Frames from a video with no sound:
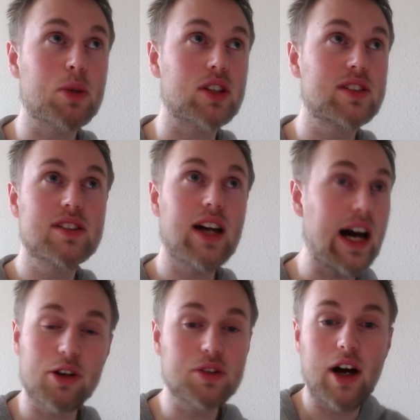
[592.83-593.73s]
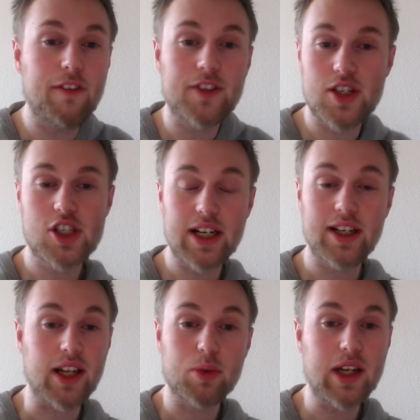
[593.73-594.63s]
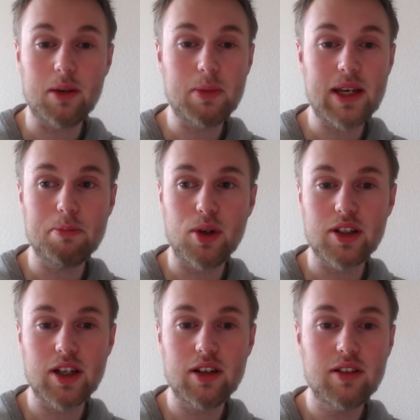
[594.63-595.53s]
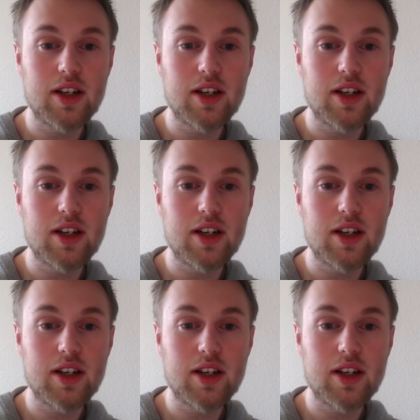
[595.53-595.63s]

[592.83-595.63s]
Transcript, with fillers: but I don't often share that with other people, you know?